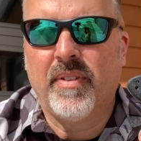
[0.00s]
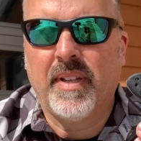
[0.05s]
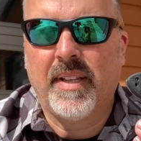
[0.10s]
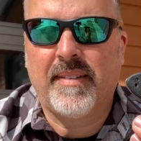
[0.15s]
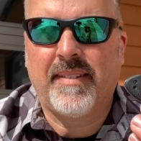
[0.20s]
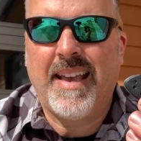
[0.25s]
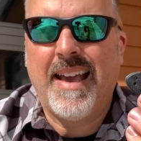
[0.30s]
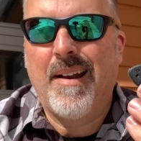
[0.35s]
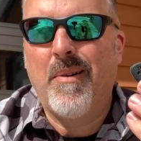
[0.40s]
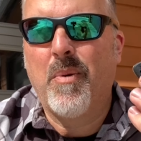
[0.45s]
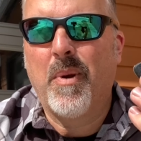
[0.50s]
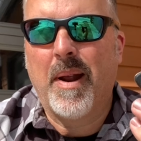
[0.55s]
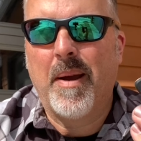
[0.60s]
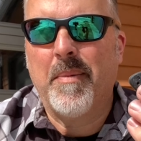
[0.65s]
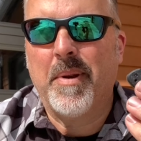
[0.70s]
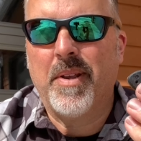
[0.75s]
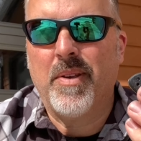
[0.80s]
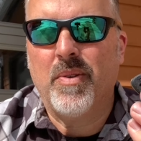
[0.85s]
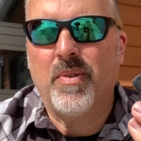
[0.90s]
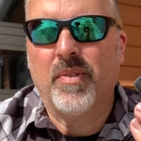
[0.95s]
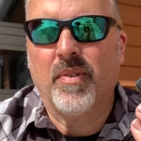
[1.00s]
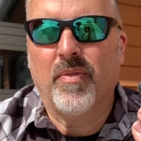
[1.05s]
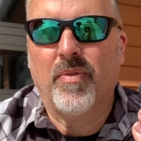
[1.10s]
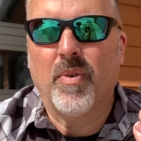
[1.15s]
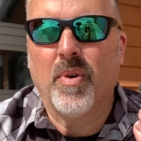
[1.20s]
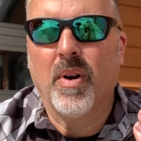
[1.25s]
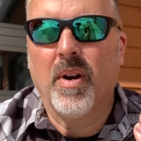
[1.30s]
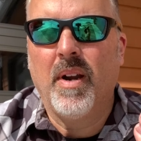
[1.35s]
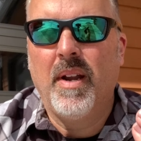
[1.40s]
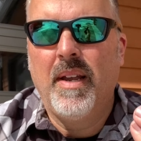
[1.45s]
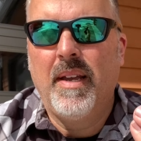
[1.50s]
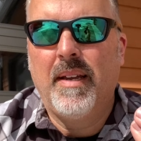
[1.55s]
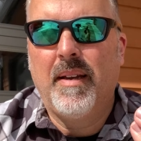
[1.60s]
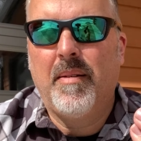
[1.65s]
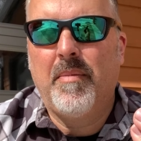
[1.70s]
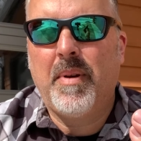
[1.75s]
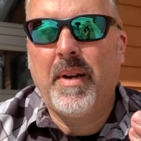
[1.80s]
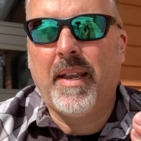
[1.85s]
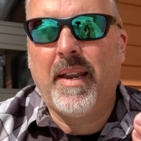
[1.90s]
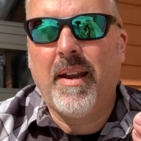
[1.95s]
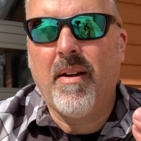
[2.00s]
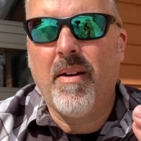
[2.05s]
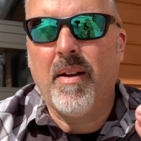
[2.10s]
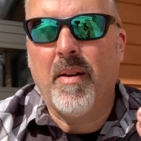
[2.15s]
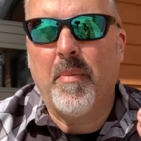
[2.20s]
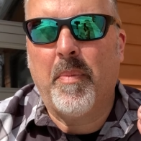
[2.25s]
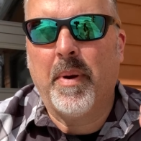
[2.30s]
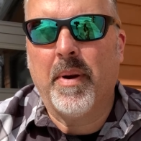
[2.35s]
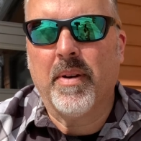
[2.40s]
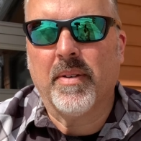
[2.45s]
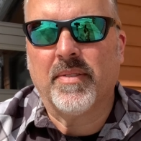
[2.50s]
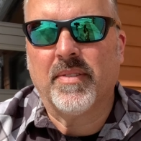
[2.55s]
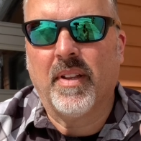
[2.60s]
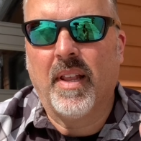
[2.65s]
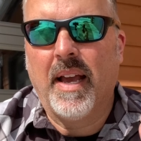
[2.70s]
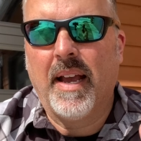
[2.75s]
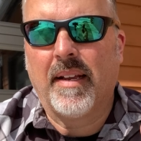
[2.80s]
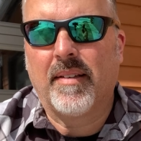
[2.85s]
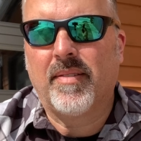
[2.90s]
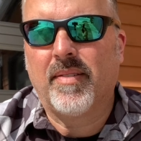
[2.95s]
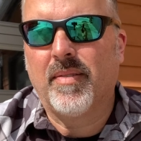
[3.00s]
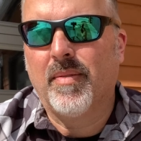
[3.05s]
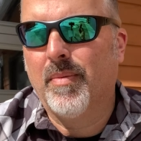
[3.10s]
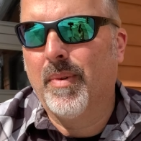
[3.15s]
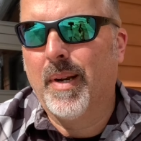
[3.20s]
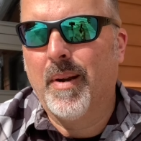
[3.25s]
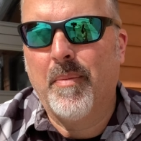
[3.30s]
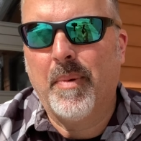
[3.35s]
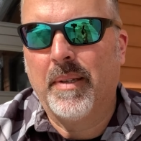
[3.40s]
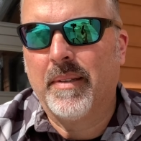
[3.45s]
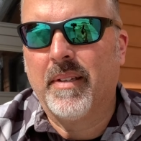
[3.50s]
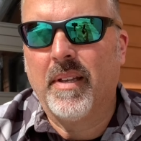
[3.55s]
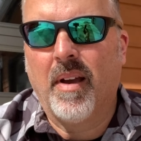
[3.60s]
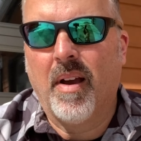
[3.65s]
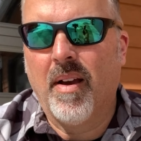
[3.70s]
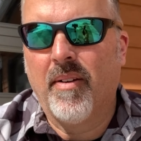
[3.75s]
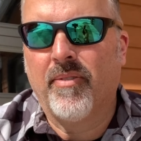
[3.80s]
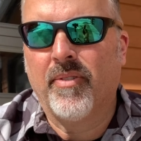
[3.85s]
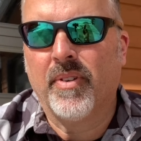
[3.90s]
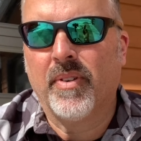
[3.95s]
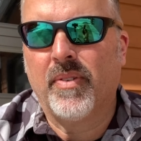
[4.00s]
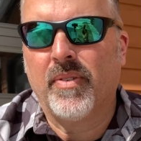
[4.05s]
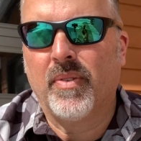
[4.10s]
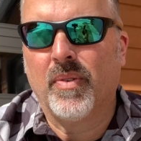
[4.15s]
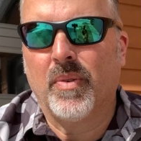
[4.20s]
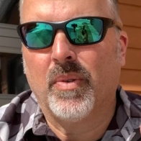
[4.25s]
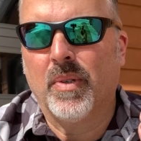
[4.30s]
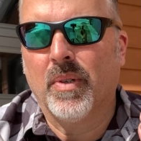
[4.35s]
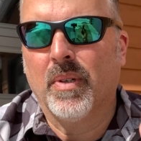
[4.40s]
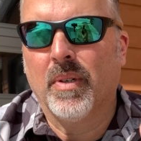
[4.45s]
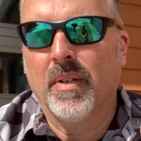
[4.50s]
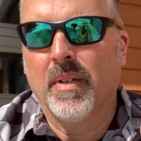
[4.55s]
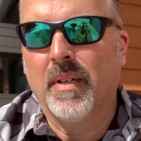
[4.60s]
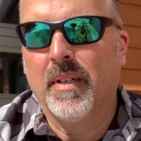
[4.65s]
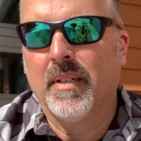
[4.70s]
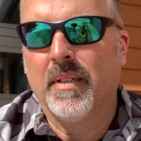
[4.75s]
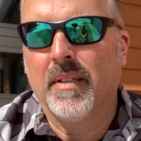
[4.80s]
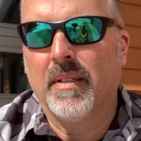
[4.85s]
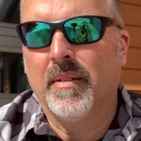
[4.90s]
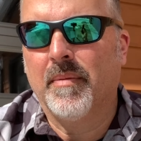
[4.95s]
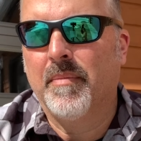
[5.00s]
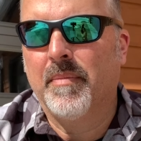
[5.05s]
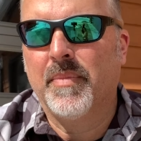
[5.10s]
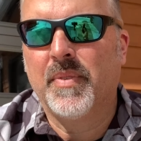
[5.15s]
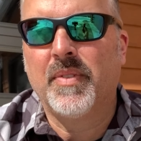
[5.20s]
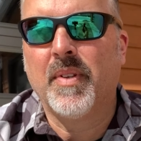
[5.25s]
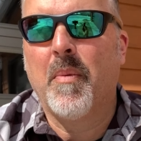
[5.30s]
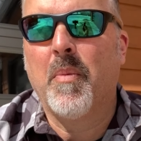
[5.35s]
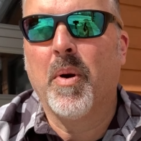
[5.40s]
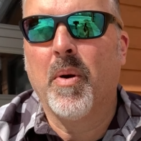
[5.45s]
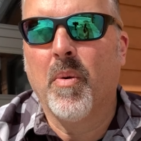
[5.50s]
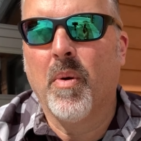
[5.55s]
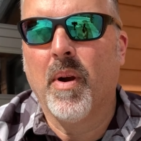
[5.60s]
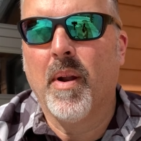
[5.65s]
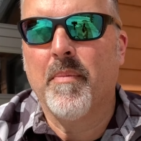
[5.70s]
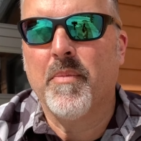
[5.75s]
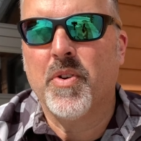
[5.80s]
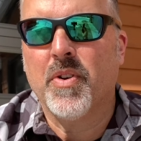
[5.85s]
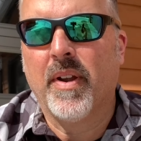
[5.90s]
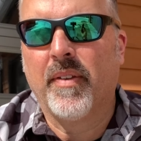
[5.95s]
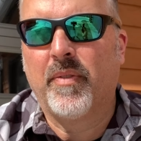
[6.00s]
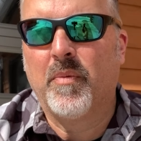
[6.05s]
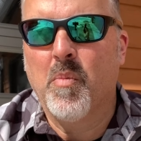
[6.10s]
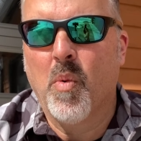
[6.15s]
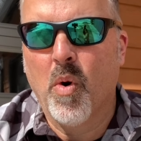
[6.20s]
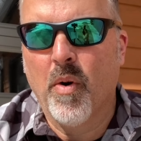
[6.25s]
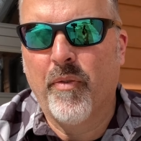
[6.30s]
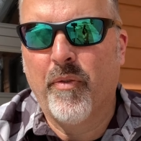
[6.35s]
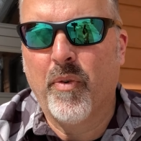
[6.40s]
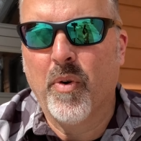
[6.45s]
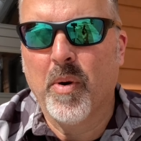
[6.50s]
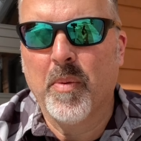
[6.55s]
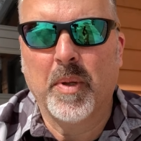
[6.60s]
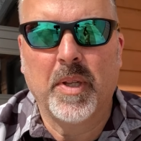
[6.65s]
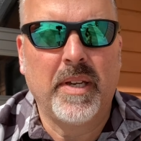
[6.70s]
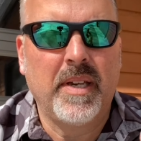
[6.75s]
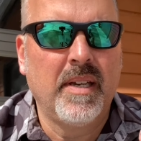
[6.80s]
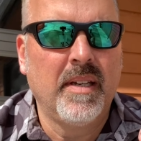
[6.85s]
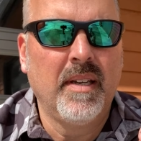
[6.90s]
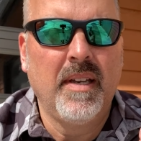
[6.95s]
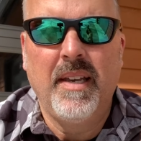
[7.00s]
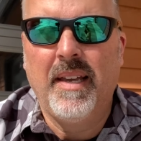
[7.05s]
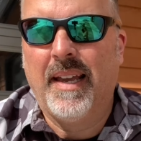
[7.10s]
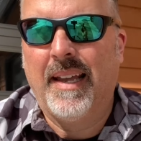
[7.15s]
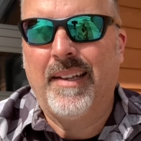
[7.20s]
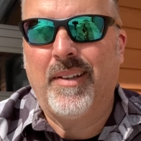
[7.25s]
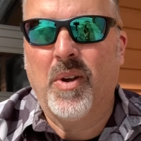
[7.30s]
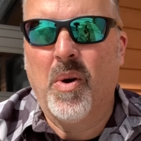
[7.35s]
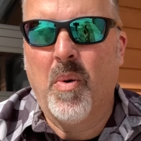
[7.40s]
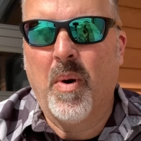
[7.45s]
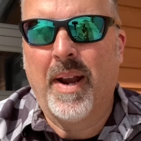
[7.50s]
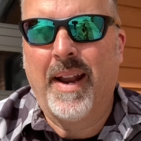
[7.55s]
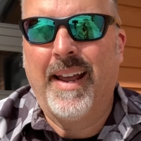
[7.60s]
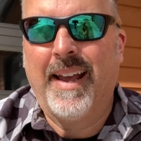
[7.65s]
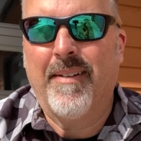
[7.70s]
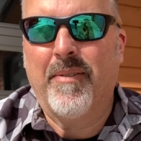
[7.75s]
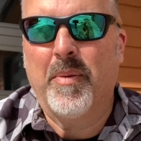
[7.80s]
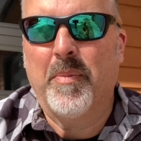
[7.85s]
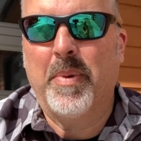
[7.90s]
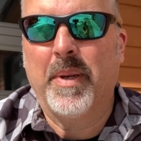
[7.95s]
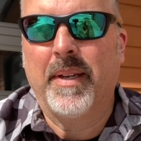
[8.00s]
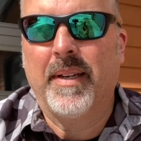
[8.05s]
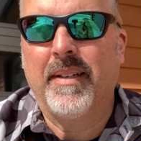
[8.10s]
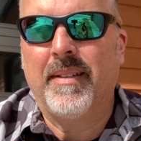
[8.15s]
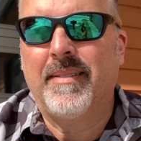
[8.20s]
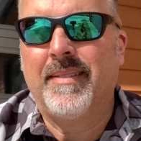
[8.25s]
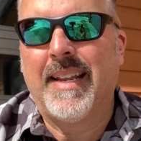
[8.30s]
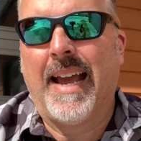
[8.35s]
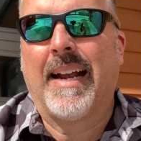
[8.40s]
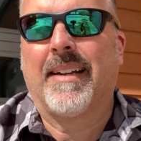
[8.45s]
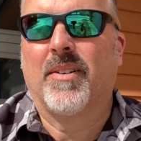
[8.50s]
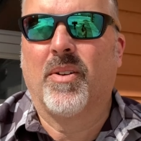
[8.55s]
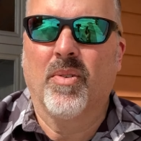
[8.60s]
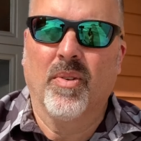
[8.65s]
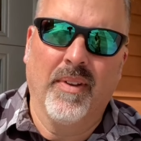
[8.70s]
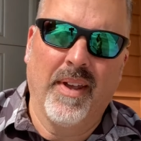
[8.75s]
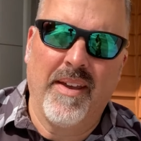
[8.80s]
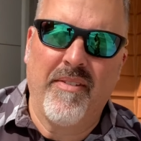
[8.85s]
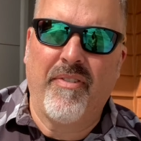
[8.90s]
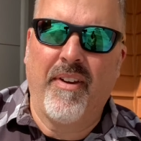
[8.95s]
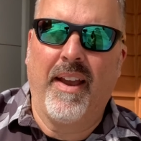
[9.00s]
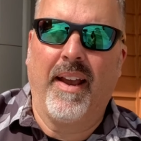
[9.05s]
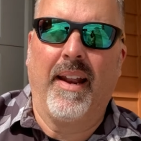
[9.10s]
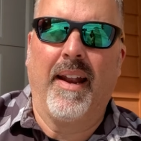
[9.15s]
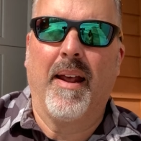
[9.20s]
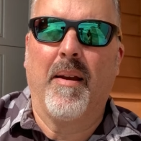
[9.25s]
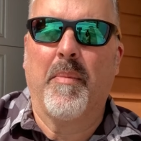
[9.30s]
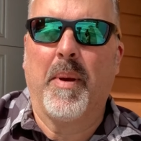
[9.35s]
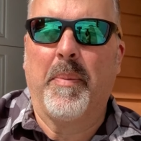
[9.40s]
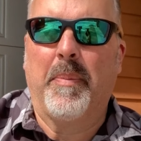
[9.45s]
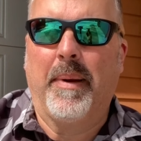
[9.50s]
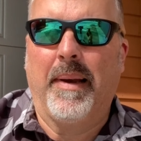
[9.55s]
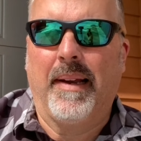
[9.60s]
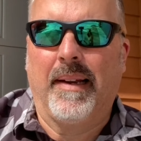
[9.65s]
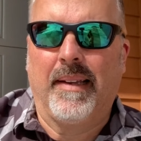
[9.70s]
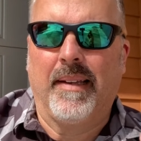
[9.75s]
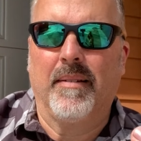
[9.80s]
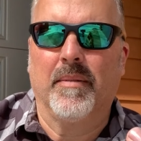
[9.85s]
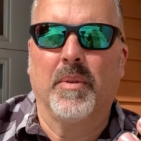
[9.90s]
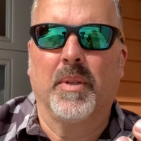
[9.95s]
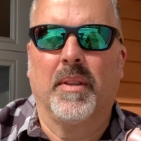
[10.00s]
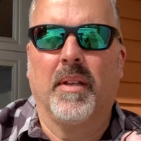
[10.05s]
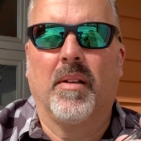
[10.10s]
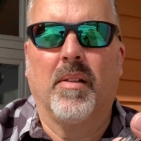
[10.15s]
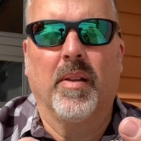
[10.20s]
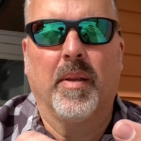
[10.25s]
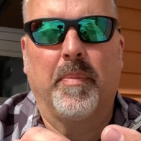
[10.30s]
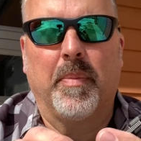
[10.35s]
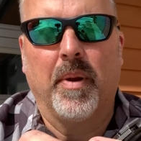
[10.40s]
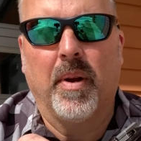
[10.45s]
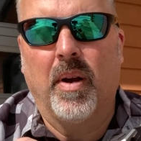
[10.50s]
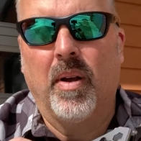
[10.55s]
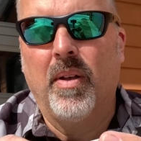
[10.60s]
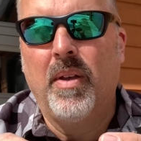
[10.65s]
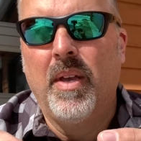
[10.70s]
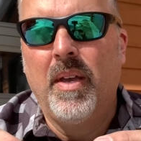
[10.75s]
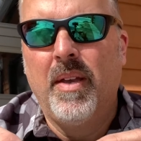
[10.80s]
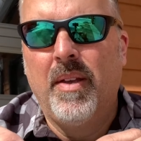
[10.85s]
That's kind of what I'm going to use it for. I'm going to carry it in a pair of slacks when I'm at the office or somewhere where I'm dressed more formally and don't want to have a big tactical knife hanging out of my pocket with the clip and all.